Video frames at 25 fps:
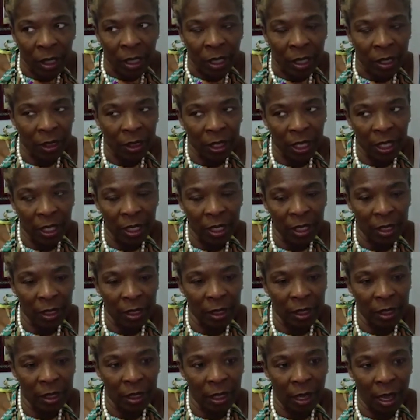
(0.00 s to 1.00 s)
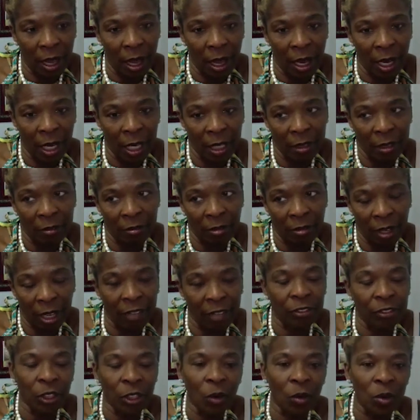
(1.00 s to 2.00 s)
then I
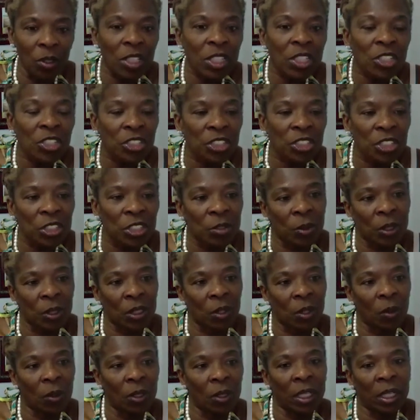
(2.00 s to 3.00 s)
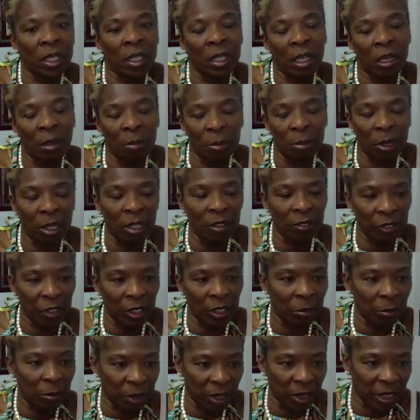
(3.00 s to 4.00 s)
have no issues with going above
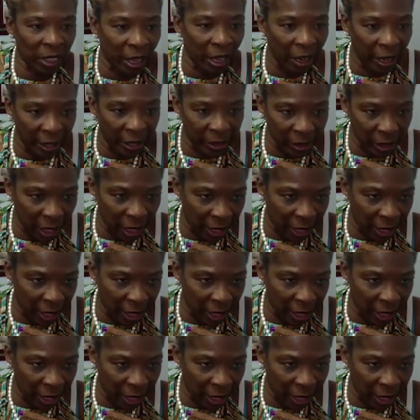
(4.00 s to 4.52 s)
and beyond.